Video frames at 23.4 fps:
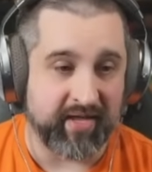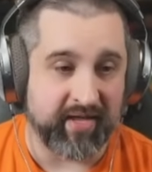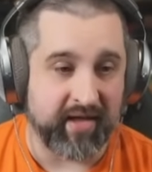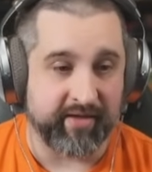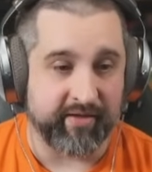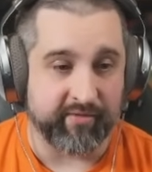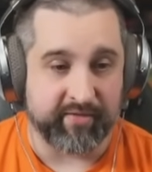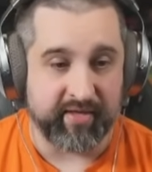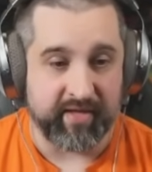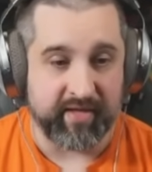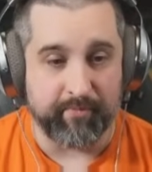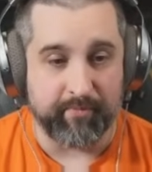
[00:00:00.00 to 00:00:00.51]

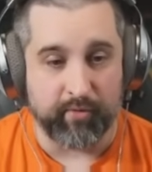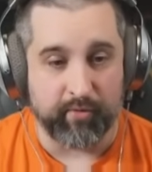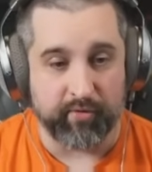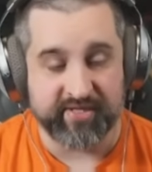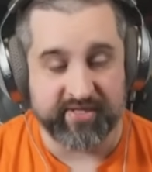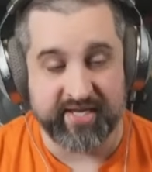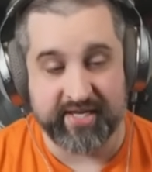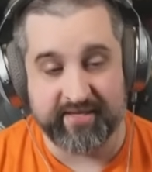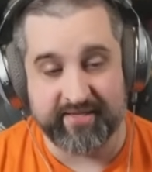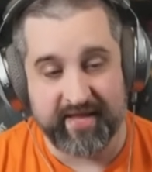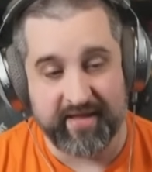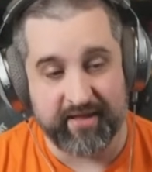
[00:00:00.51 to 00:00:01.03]
You'll get more
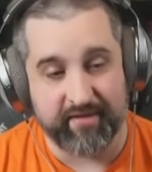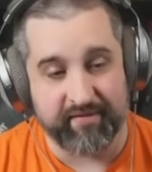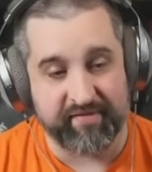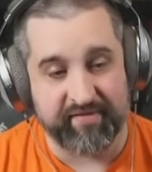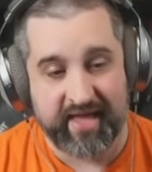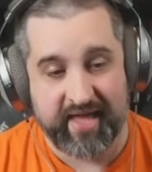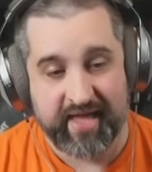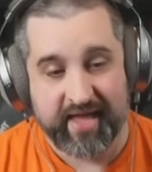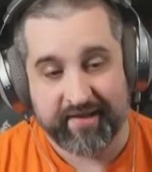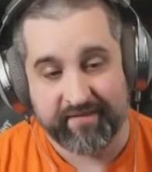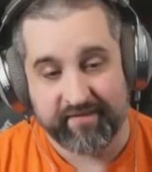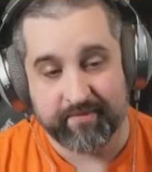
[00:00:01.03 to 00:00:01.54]
takedown
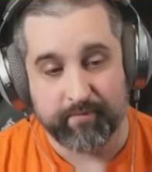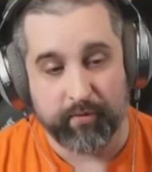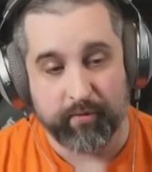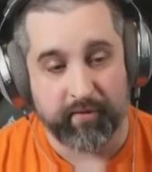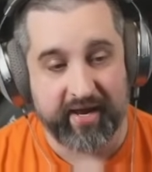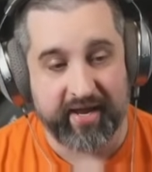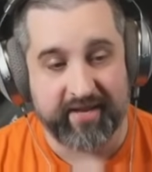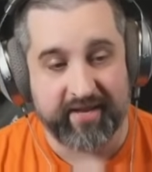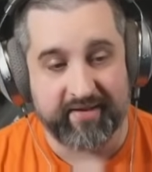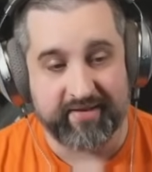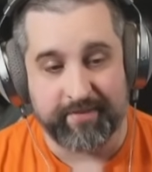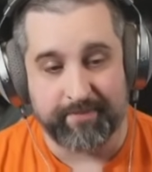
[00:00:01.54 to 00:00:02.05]
stacks and more
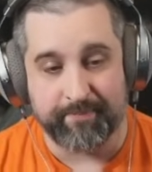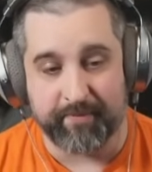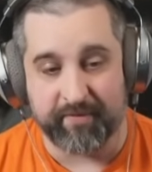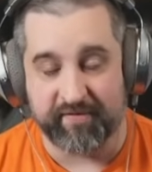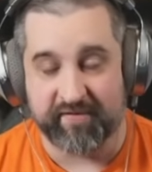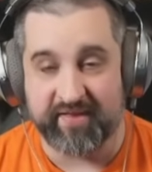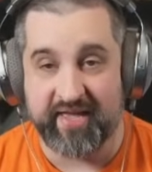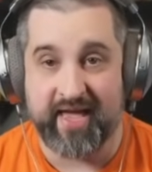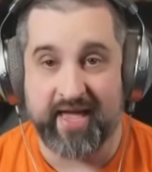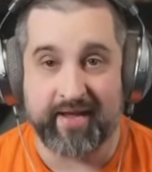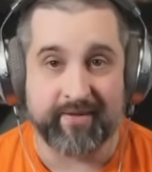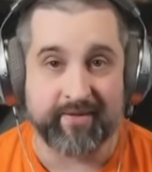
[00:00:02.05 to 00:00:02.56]
AD per stack.